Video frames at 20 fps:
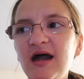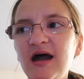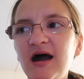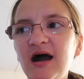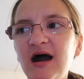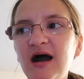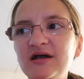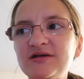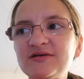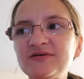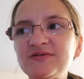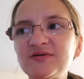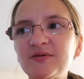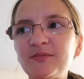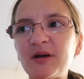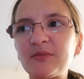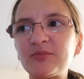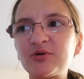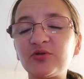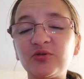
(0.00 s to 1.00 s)
I just
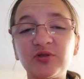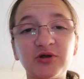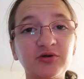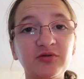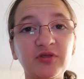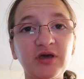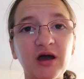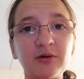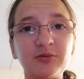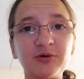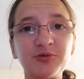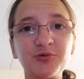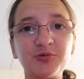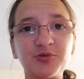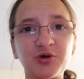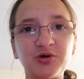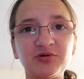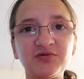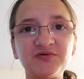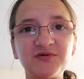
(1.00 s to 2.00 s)
remember literally I went through
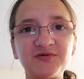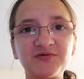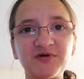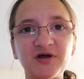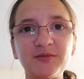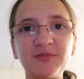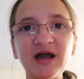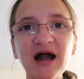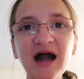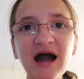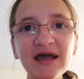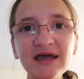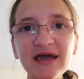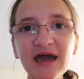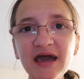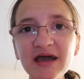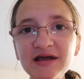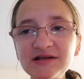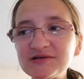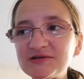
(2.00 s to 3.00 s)
the coaster screaming,
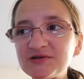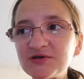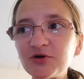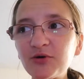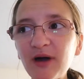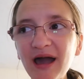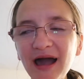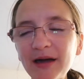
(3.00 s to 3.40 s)
I hate you,